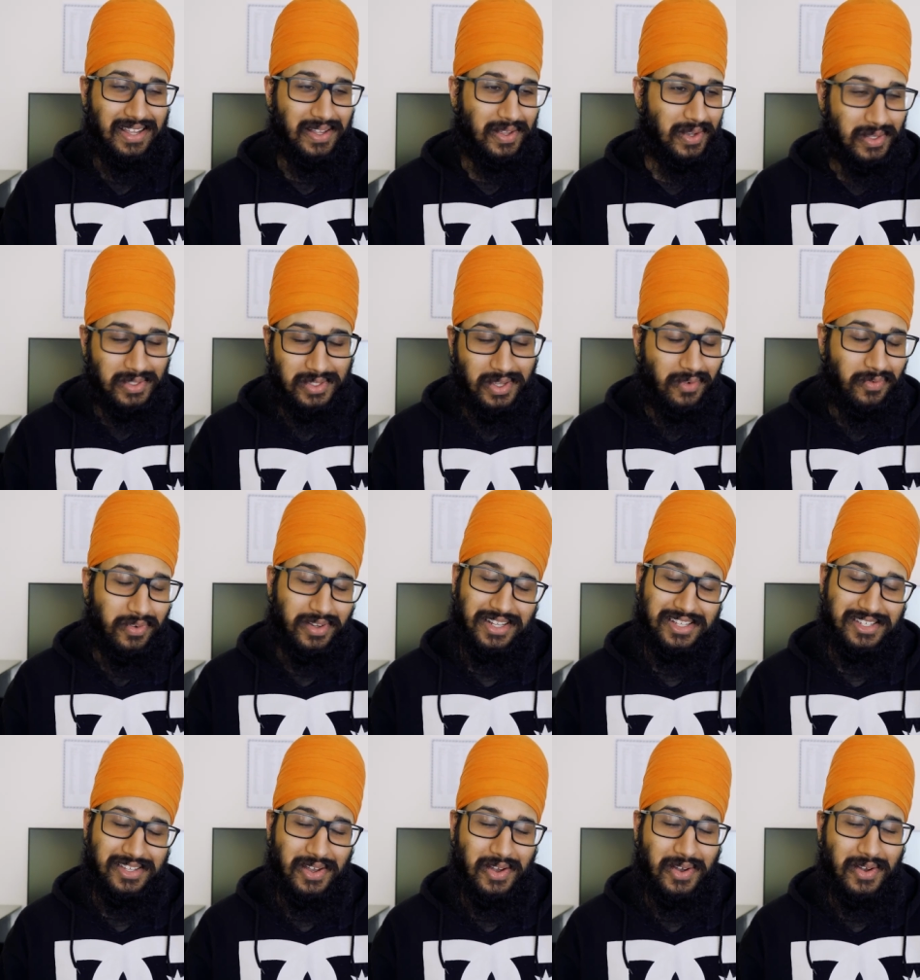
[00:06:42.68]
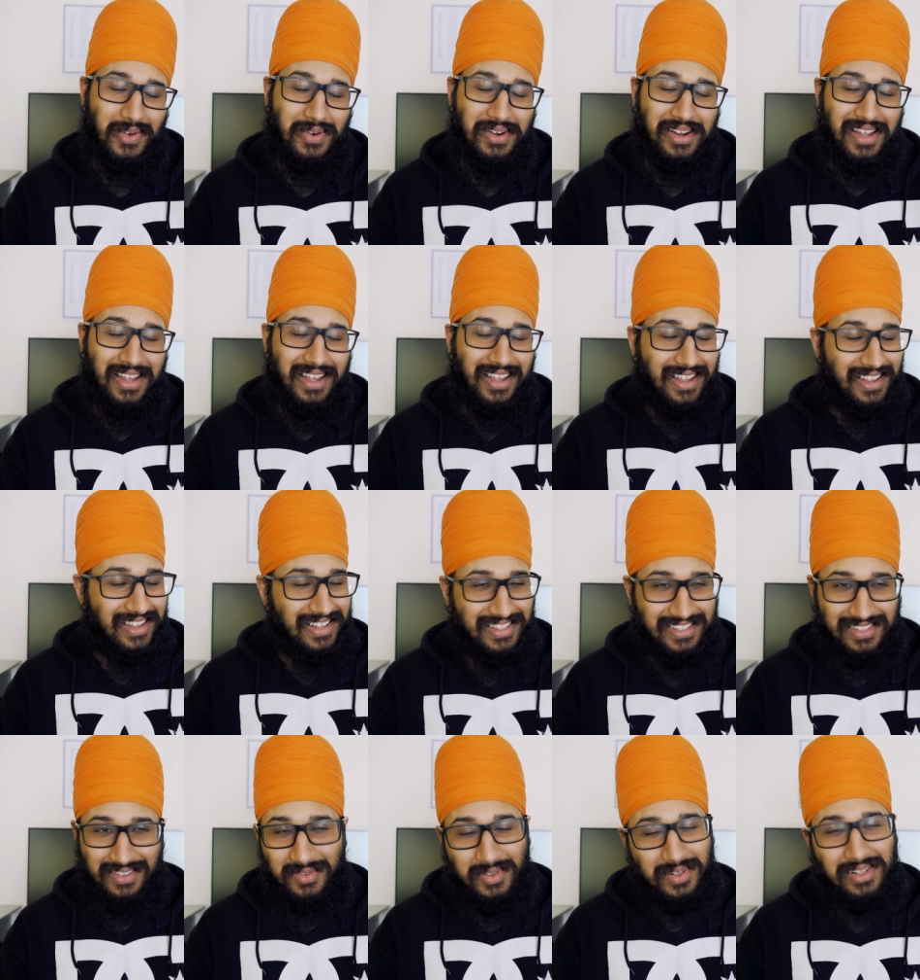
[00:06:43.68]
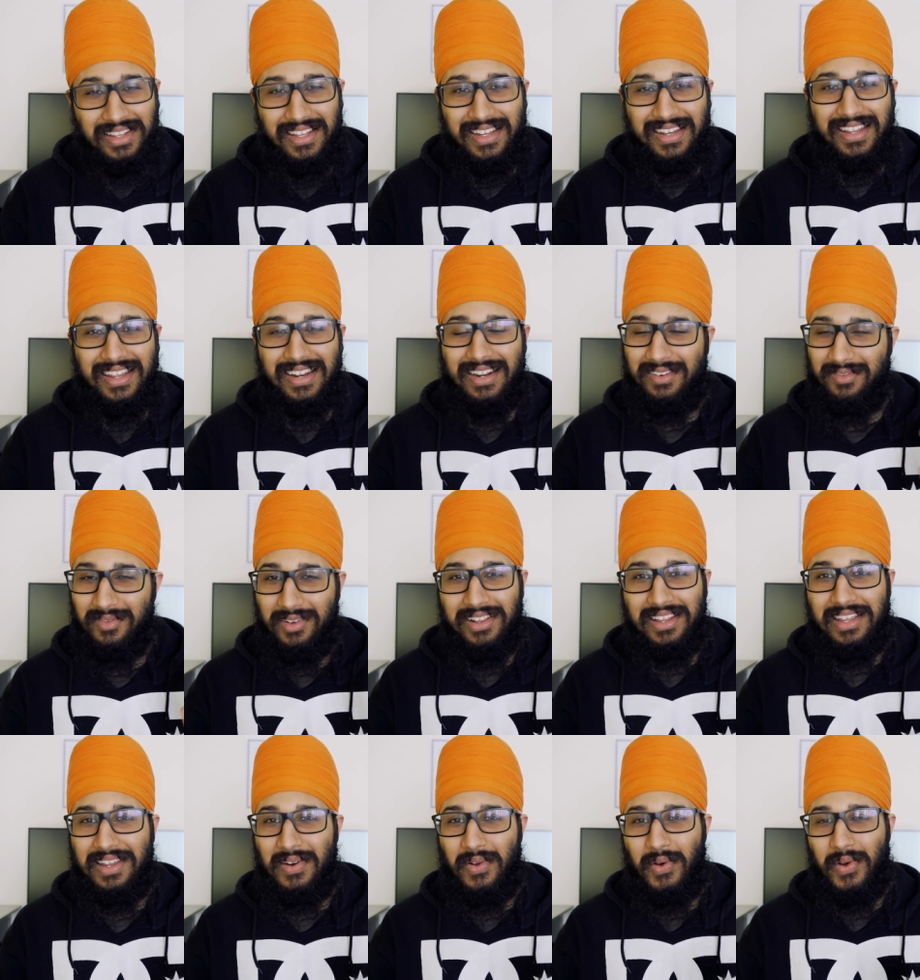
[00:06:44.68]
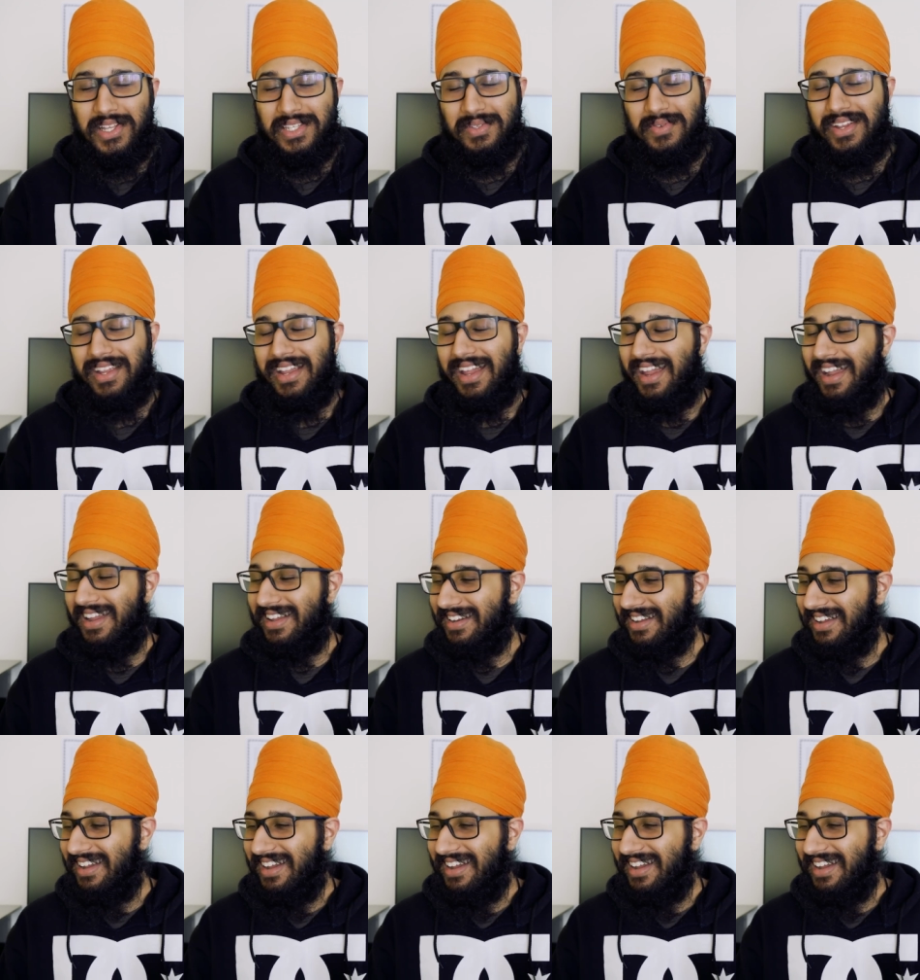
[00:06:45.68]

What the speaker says: goes off on his own. He's a real idiot and really annoys me. And